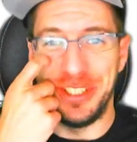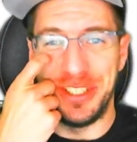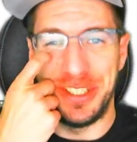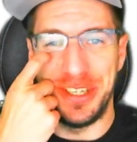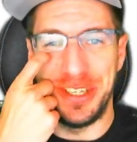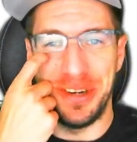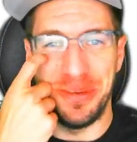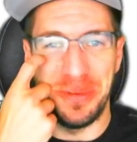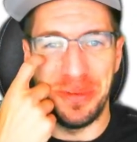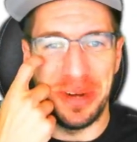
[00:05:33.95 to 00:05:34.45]

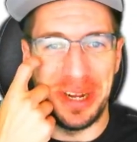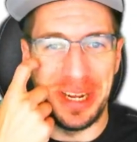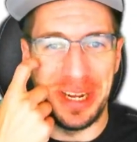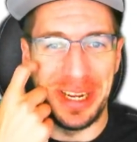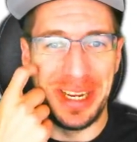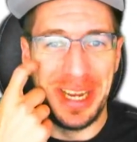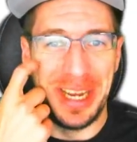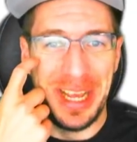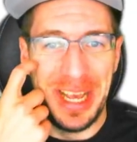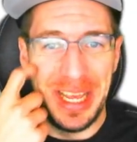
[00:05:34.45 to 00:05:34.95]

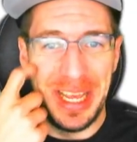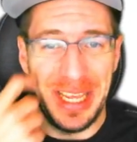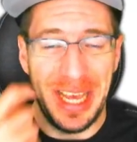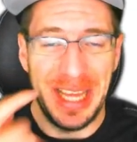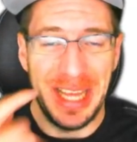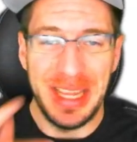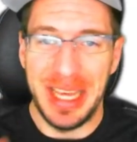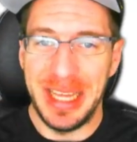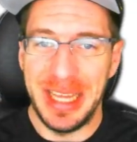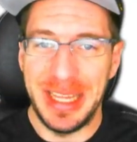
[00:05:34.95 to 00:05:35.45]
so yeah,
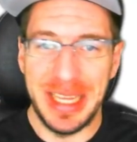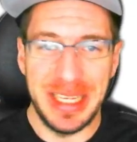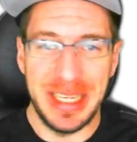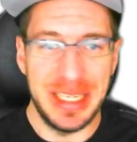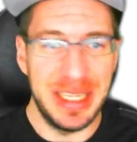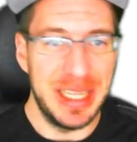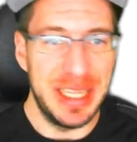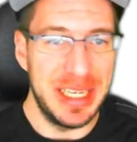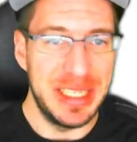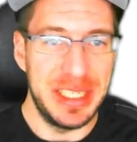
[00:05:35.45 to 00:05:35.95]

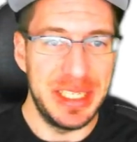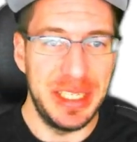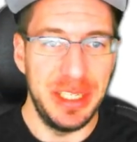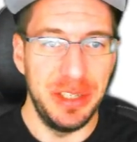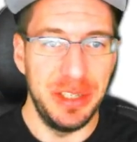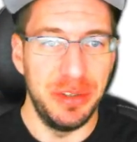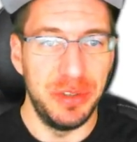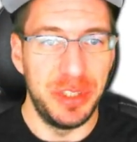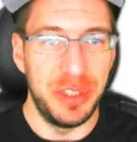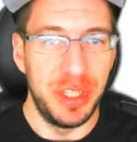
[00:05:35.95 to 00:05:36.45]
that's
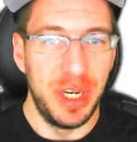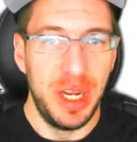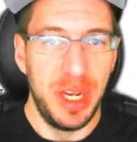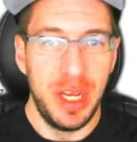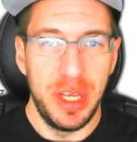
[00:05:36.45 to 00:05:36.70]
huge.